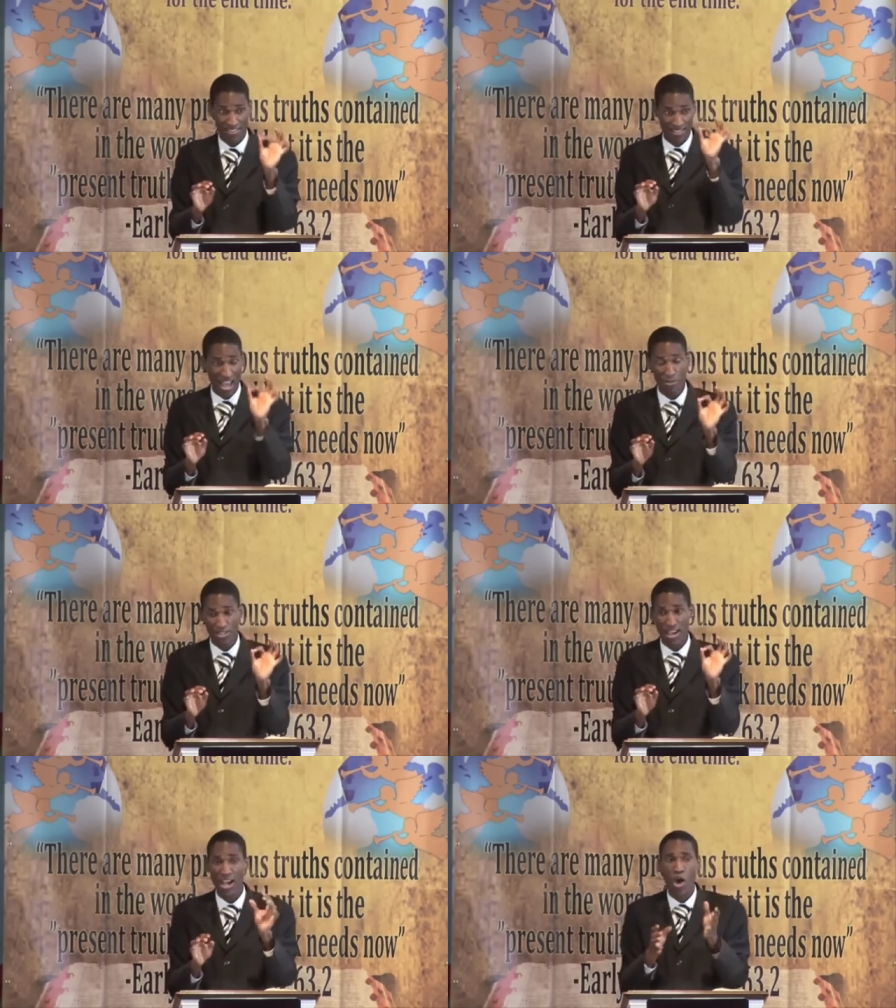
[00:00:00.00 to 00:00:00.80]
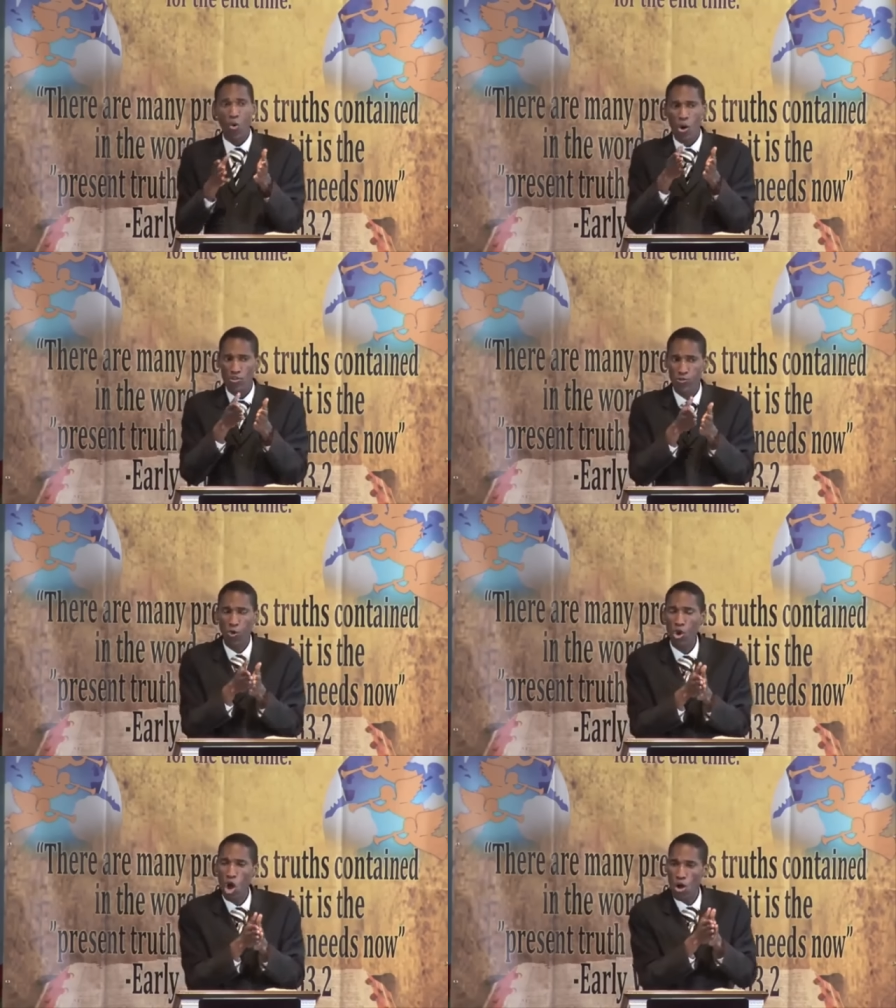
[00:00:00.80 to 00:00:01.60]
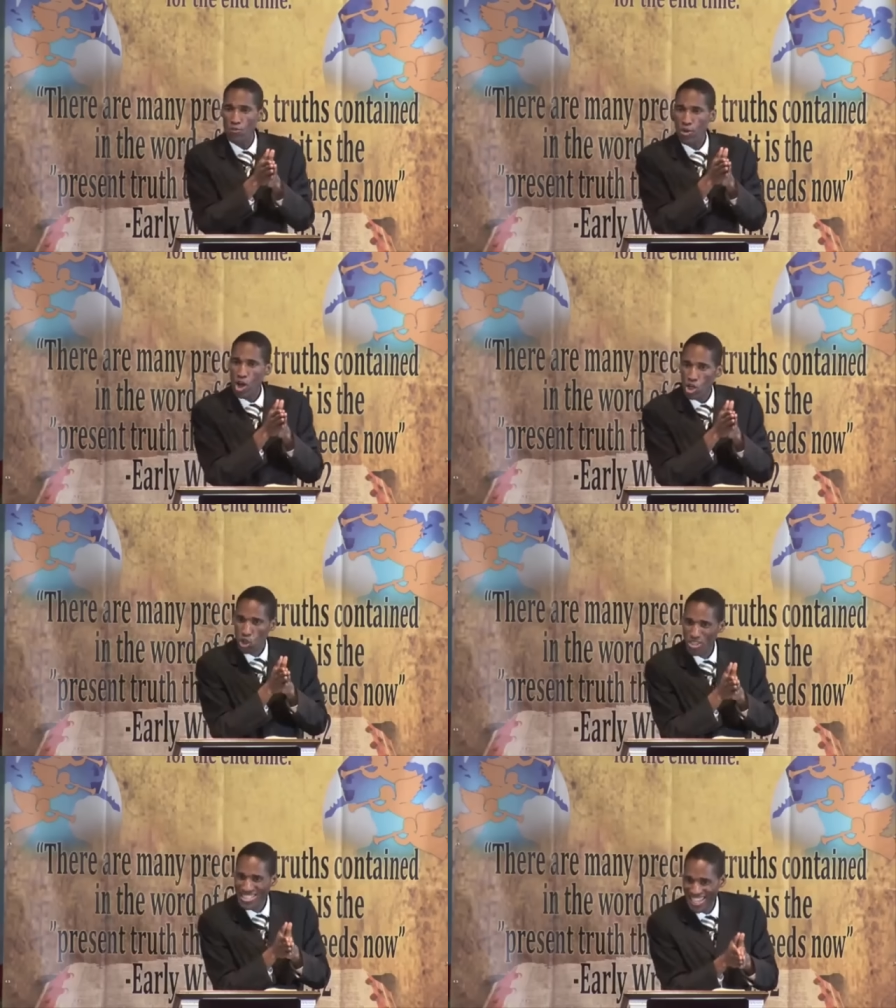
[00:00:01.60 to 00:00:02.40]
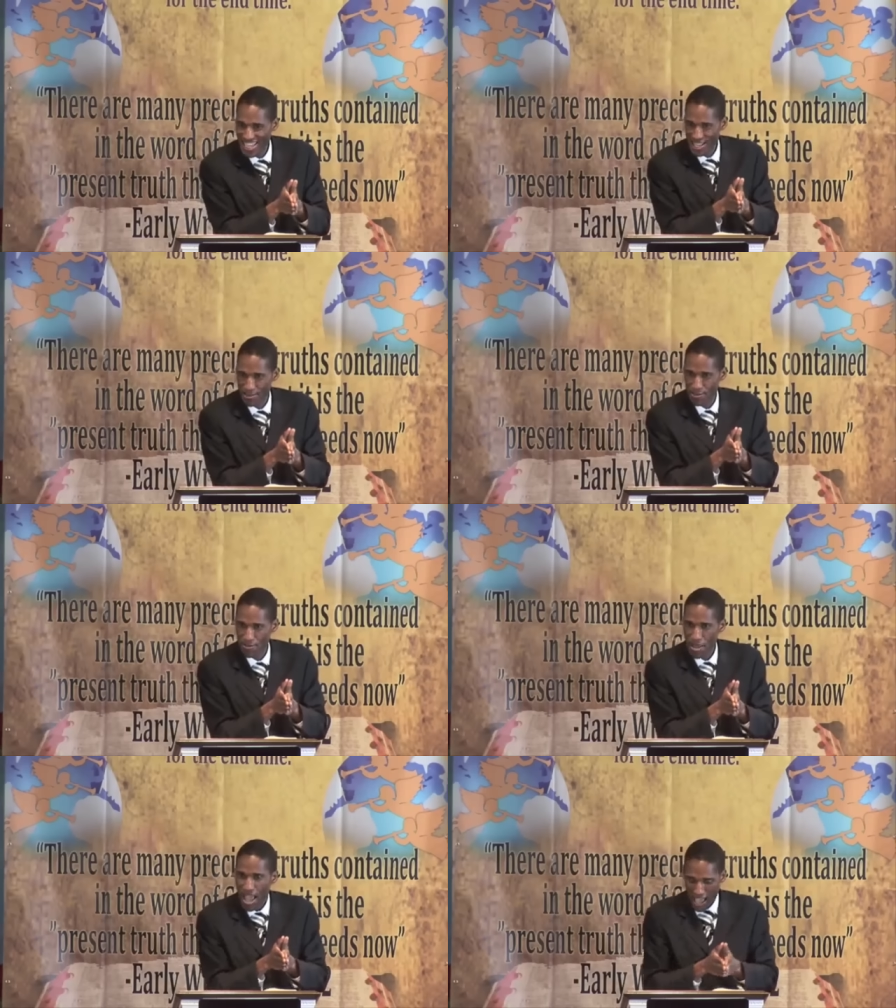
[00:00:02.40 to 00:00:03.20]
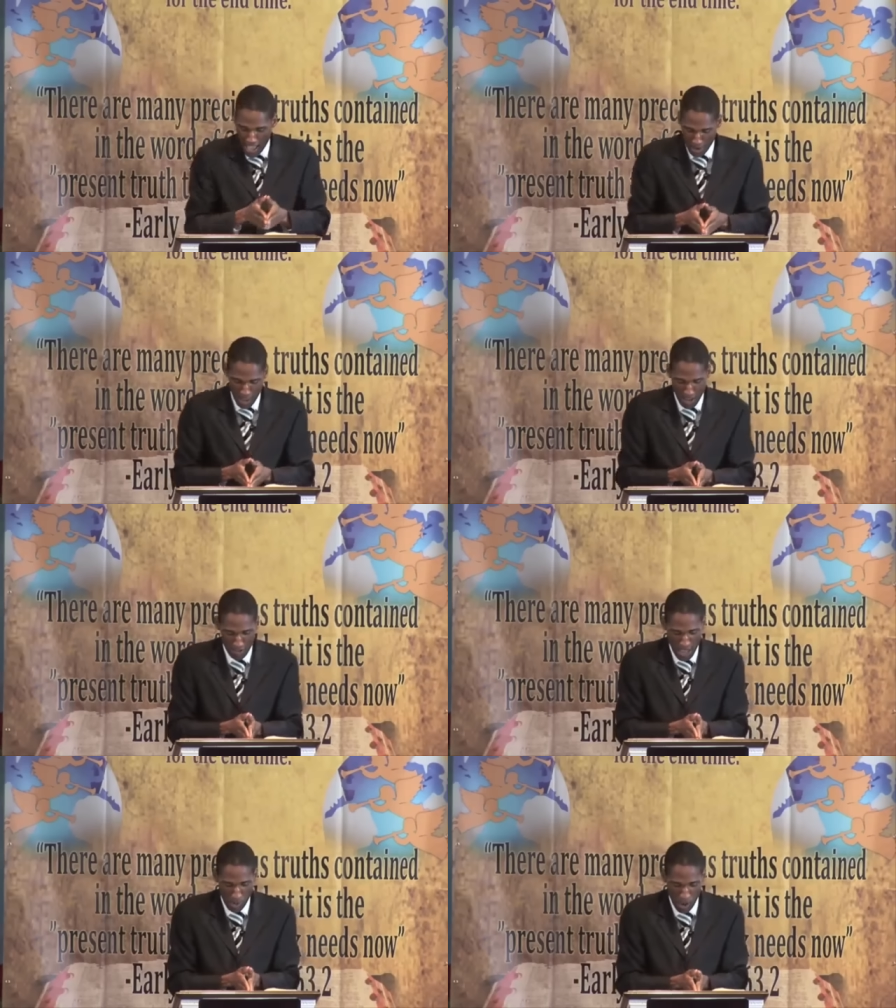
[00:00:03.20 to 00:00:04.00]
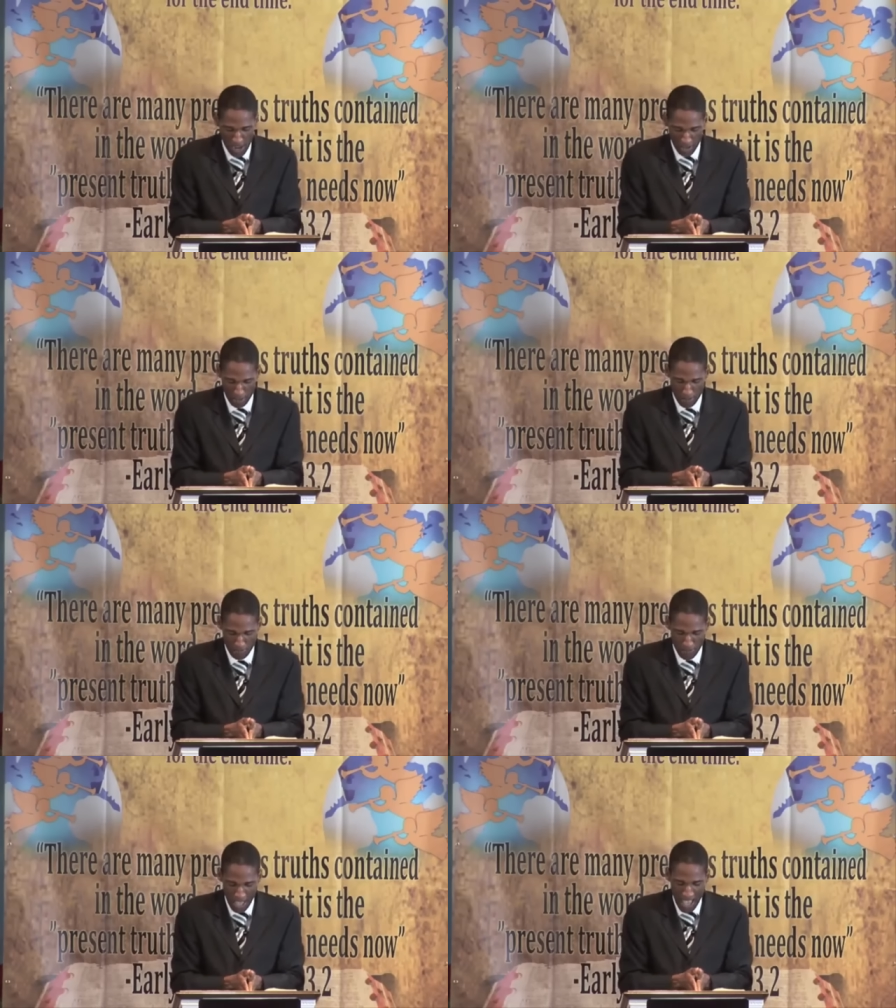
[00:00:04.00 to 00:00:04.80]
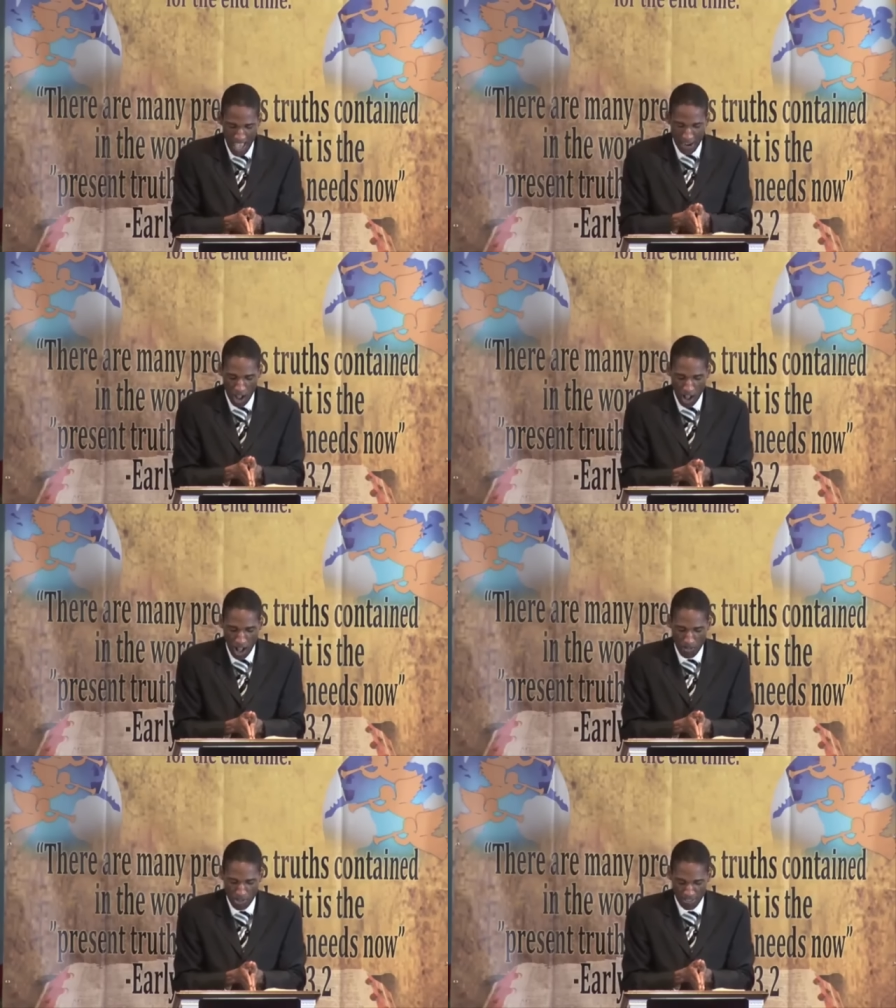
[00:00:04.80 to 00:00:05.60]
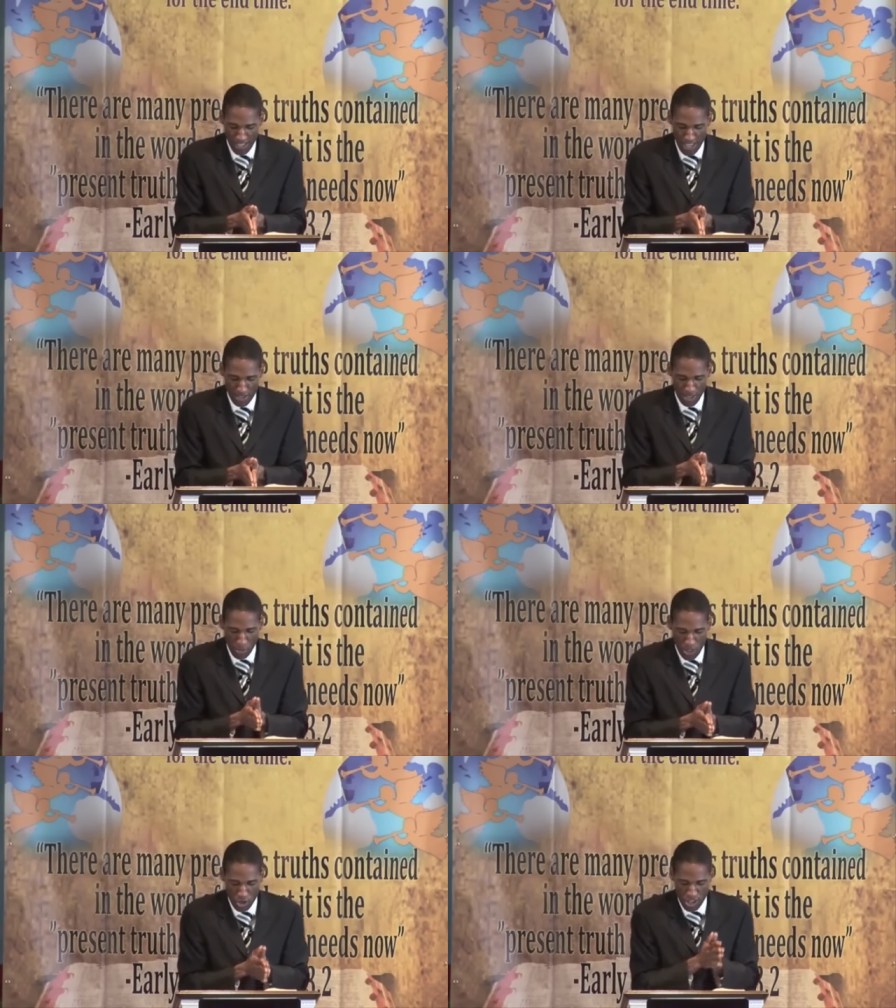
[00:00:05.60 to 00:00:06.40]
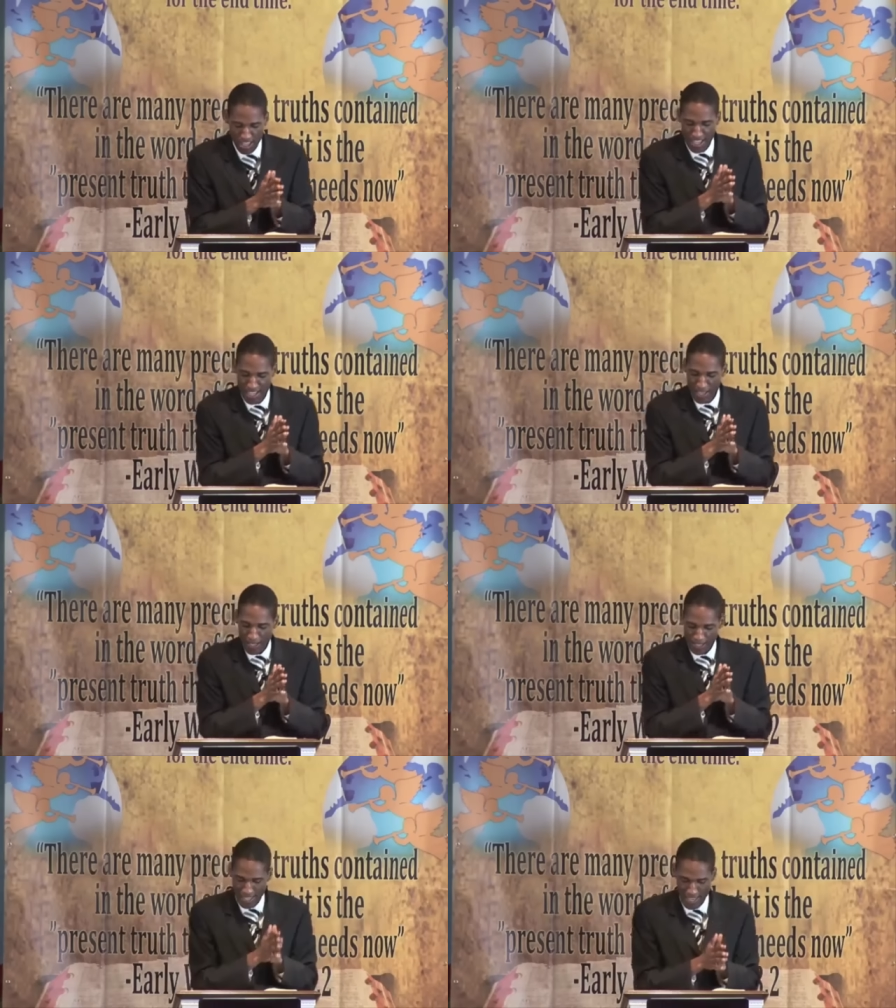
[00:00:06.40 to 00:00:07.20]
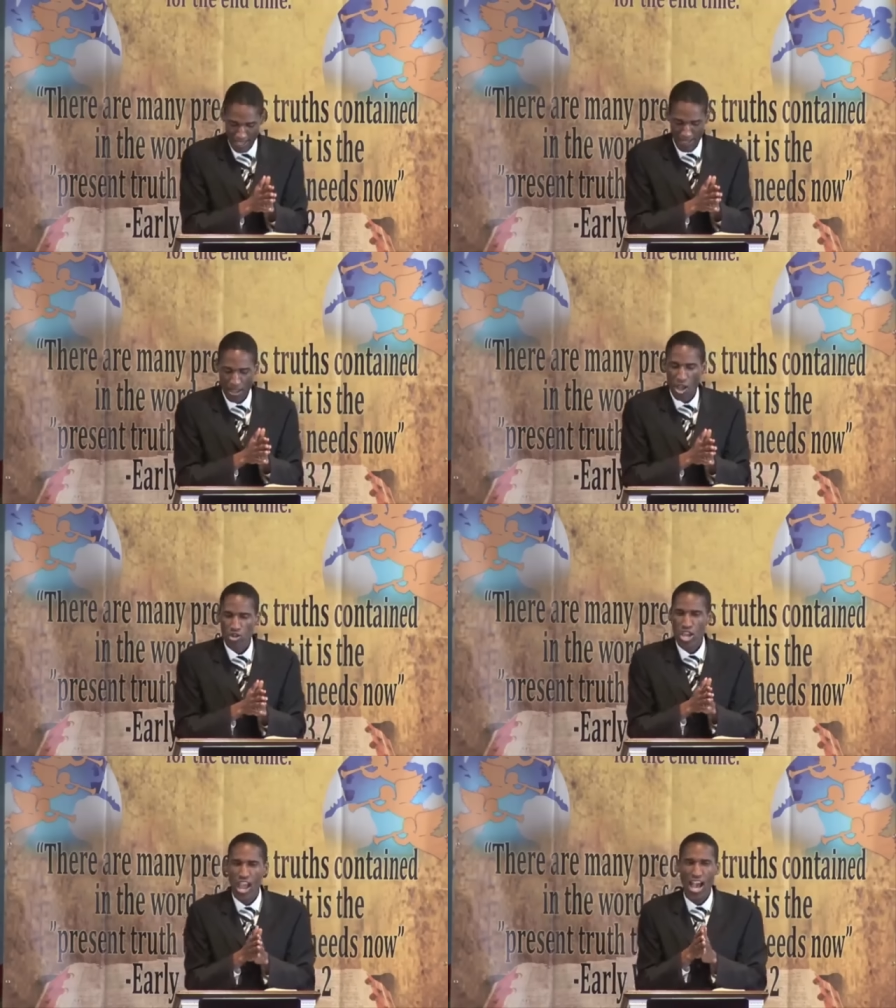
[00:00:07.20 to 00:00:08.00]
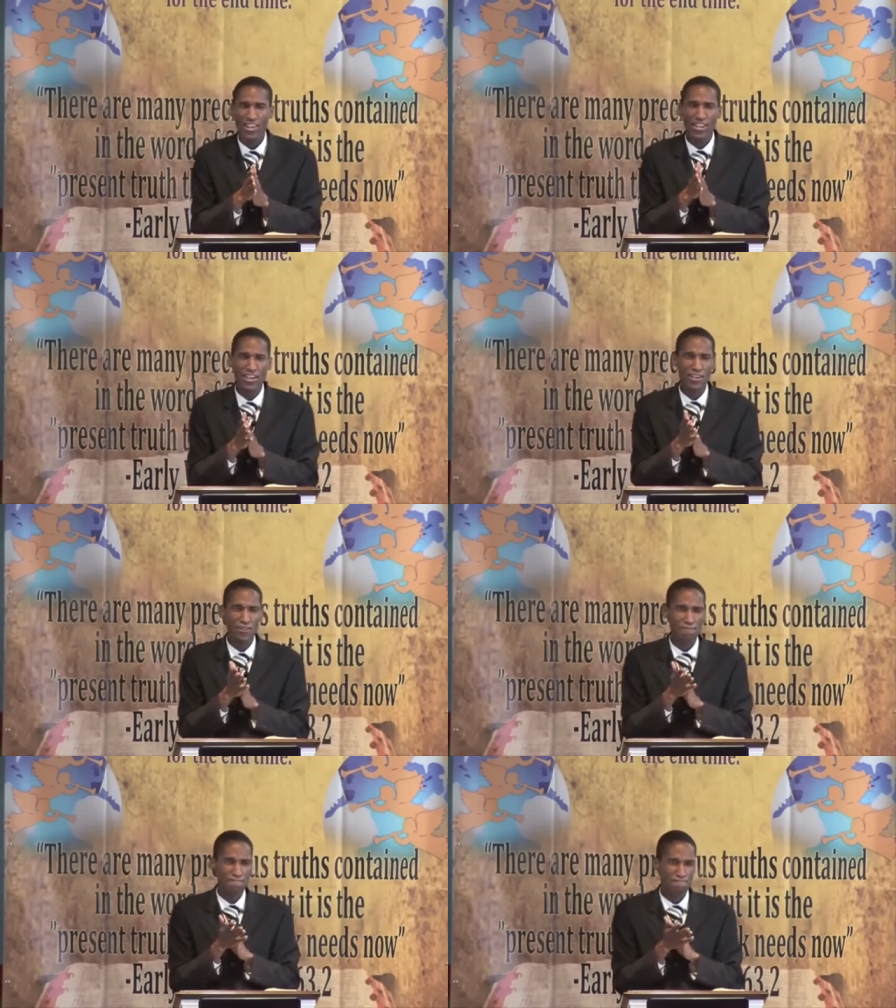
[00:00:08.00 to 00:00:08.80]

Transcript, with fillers: Tabitha was full of good deeds. And, and, and what else? And alms deeds which she did. She had, uh,